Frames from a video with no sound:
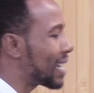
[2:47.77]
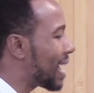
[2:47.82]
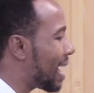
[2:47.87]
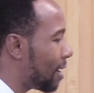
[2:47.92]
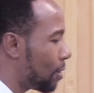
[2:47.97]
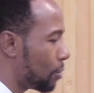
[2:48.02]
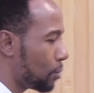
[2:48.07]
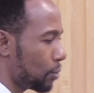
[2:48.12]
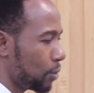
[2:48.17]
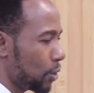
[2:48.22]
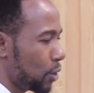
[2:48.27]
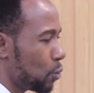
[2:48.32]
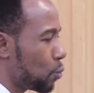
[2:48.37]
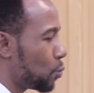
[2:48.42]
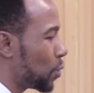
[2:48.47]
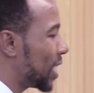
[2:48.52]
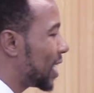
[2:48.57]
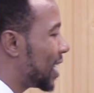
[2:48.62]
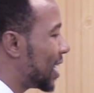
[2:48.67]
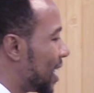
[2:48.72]
Now
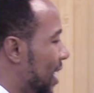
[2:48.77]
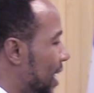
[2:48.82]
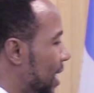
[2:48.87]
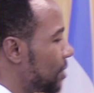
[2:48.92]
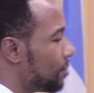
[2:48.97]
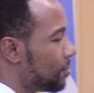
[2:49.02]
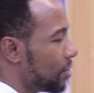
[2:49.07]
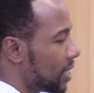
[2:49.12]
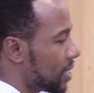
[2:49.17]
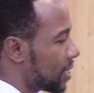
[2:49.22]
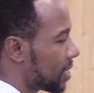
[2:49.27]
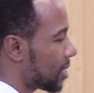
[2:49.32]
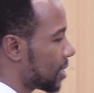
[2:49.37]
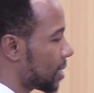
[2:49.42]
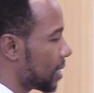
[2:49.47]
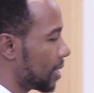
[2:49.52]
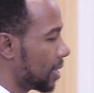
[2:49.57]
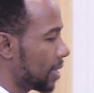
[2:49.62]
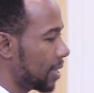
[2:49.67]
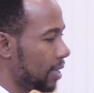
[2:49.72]
we leave
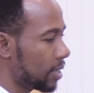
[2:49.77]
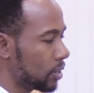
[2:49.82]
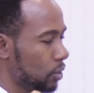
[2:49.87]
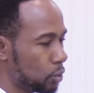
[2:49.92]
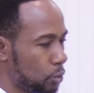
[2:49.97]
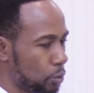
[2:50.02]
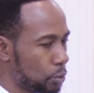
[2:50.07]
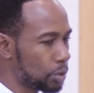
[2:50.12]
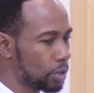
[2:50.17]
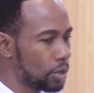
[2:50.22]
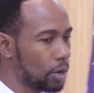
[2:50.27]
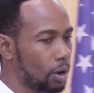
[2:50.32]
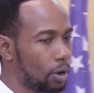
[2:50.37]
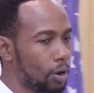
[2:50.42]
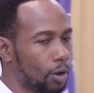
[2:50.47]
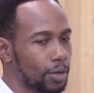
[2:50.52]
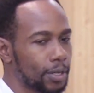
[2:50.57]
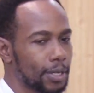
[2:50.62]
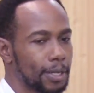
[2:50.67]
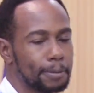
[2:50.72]
it to
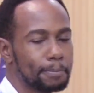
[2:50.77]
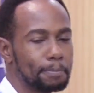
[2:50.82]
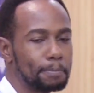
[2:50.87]
God.